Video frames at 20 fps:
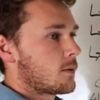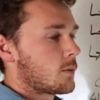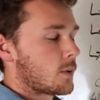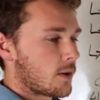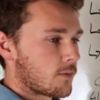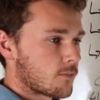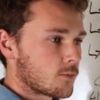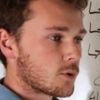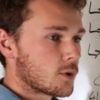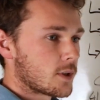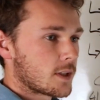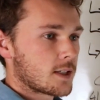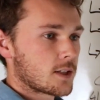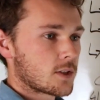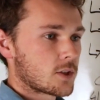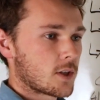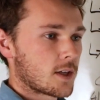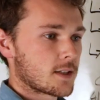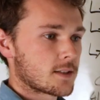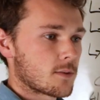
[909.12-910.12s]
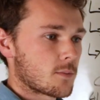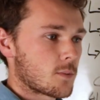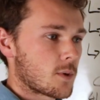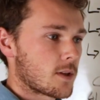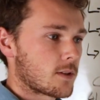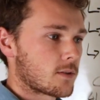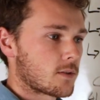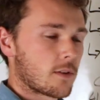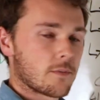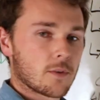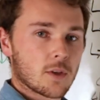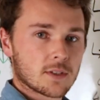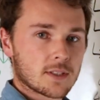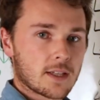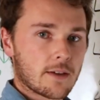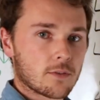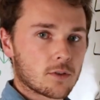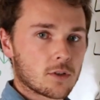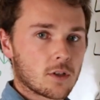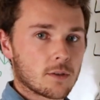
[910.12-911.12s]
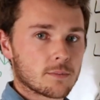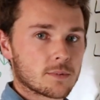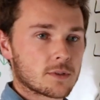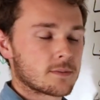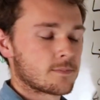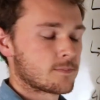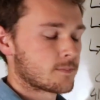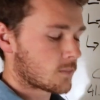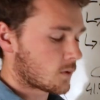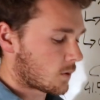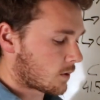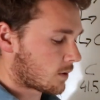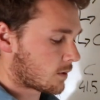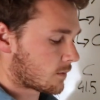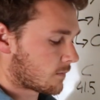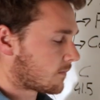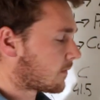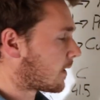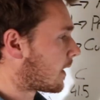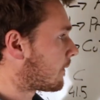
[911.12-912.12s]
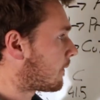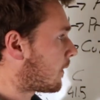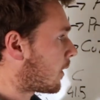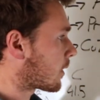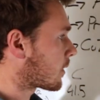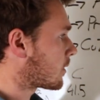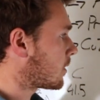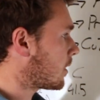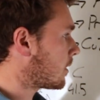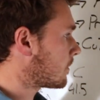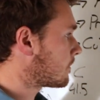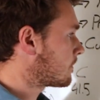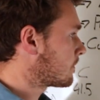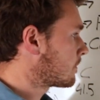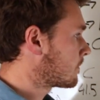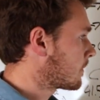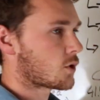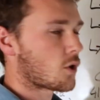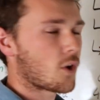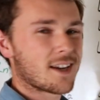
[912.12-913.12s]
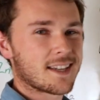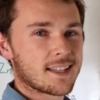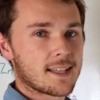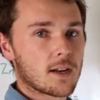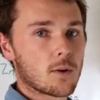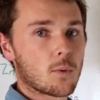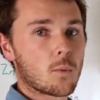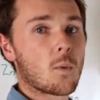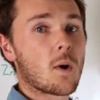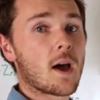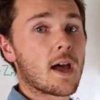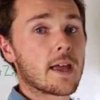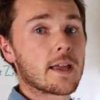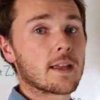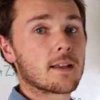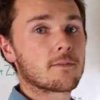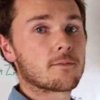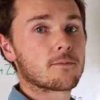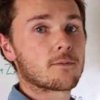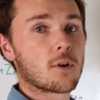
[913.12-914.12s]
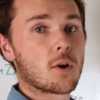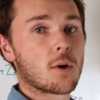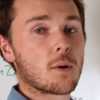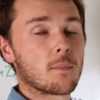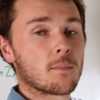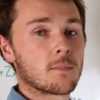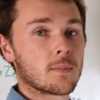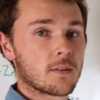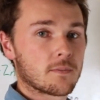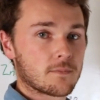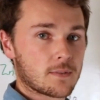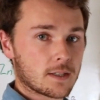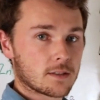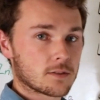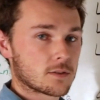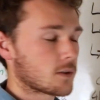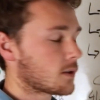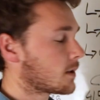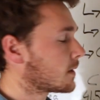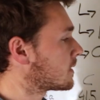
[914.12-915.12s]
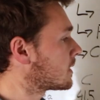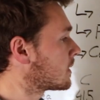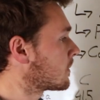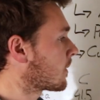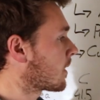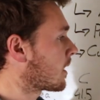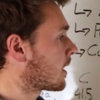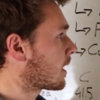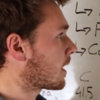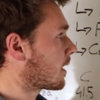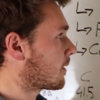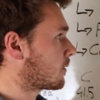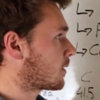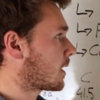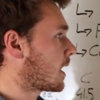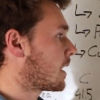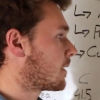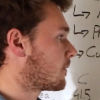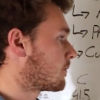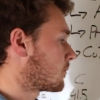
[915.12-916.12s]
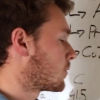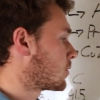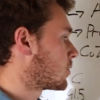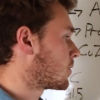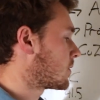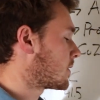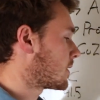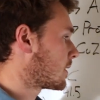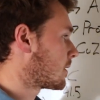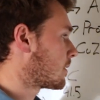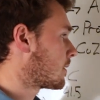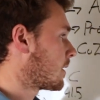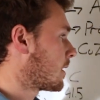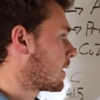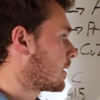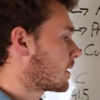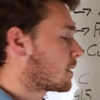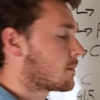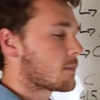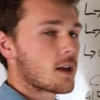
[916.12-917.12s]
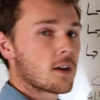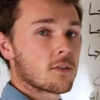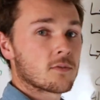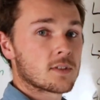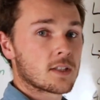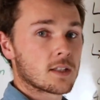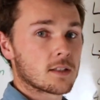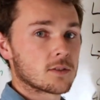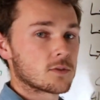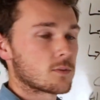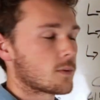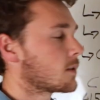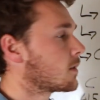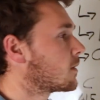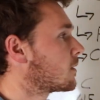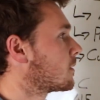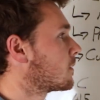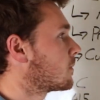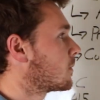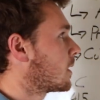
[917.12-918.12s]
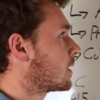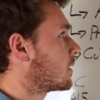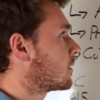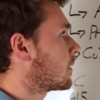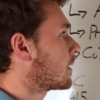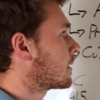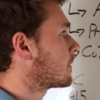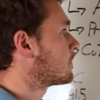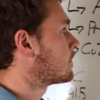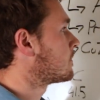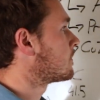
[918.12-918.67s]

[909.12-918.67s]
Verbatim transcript: we can really increase it with diverse cover crops or a fodder crop, trying to get away from fungicides and reducing the amount of tillage we're doing.